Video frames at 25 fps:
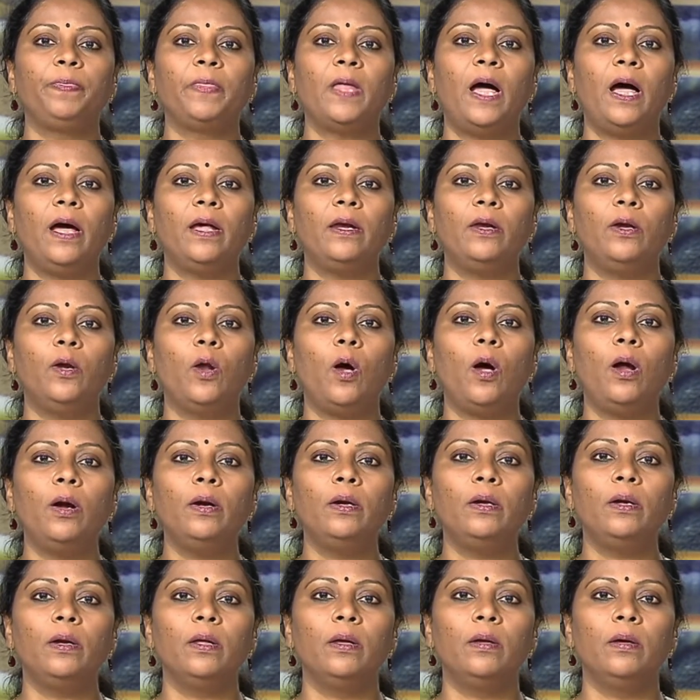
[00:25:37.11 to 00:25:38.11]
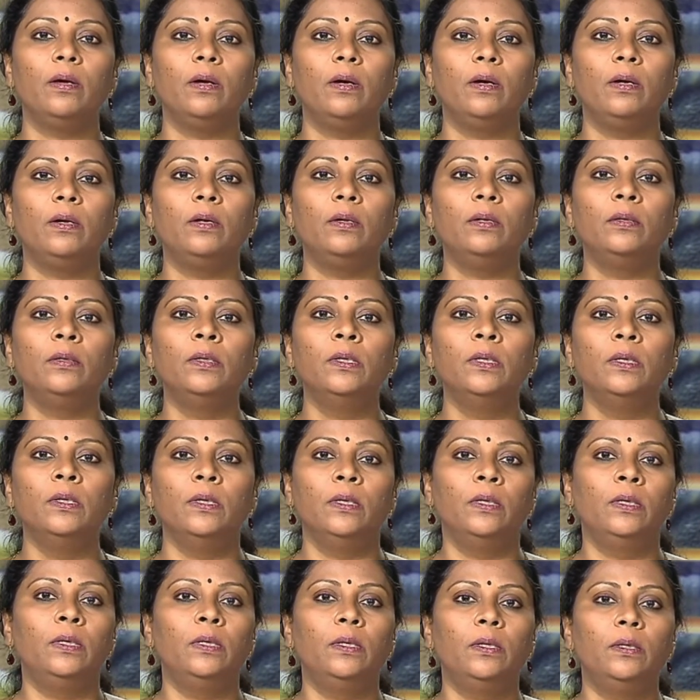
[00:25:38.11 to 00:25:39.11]
are not
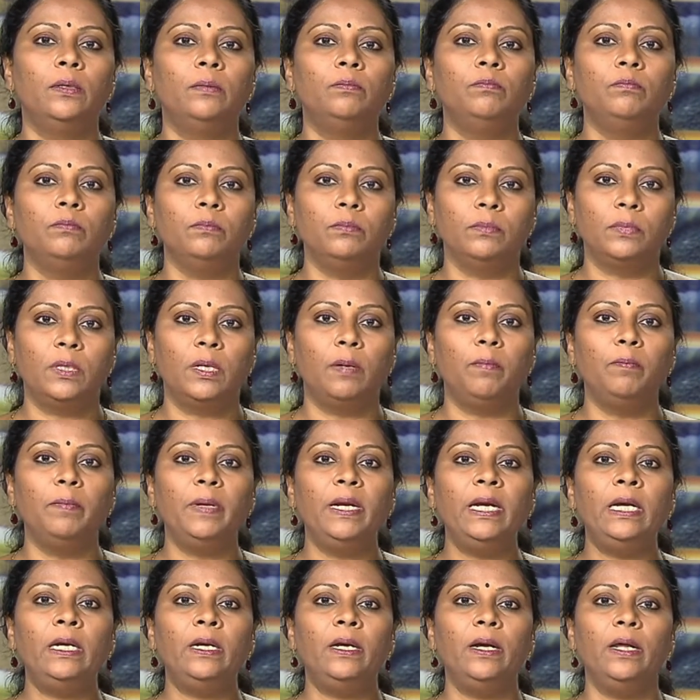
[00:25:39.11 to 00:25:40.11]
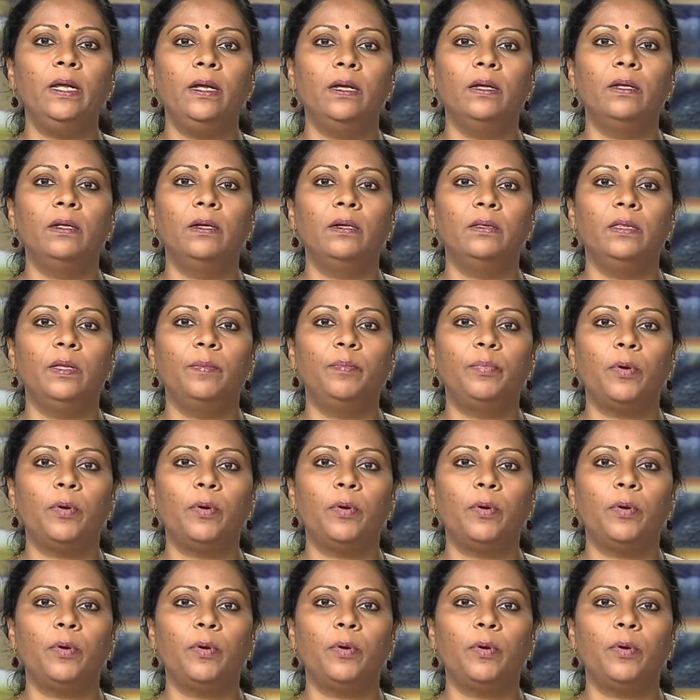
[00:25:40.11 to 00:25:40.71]
the